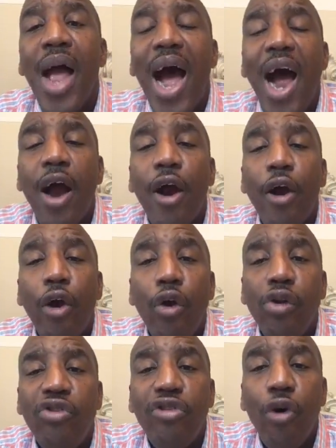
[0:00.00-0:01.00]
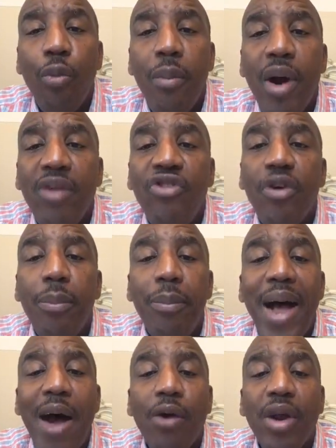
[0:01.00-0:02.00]
I heard so much
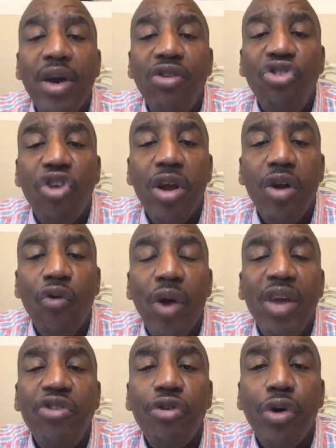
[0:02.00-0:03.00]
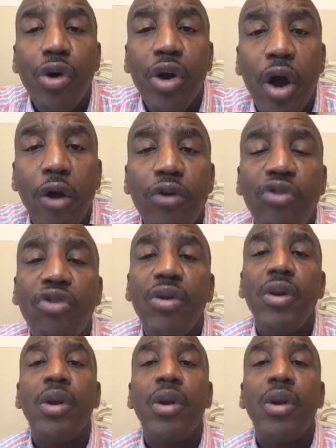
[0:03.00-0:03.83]
about a generational curse.